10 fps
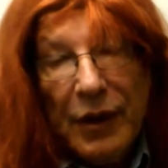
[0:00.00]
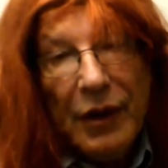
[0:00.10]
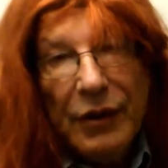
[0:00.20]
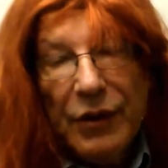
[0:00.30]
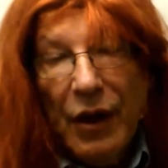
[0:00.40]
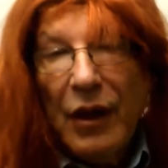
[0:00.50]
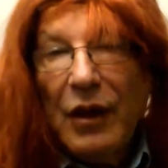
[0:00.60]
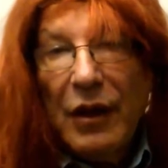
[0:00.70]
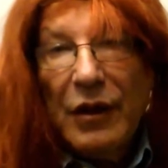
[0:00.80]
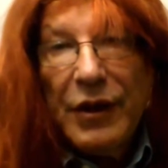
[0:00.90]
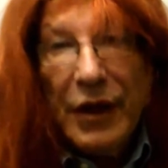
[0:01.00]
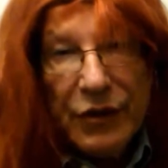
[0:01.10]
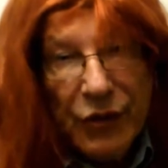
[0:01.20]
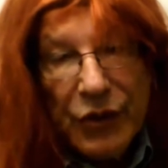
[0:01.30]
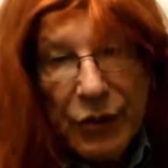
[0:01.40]
And thanks
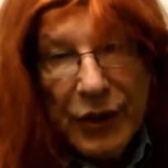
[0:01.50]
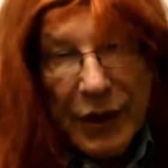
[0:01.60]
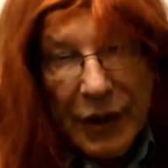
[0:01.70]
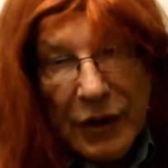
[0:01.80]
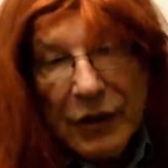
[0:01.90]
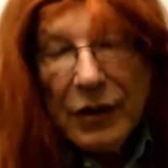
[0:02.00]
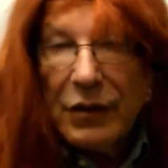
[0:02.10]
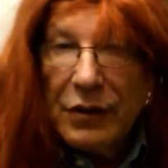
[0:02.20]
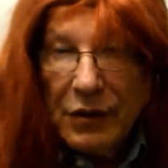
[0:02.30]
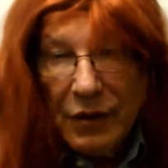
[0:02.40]
for tuning in, and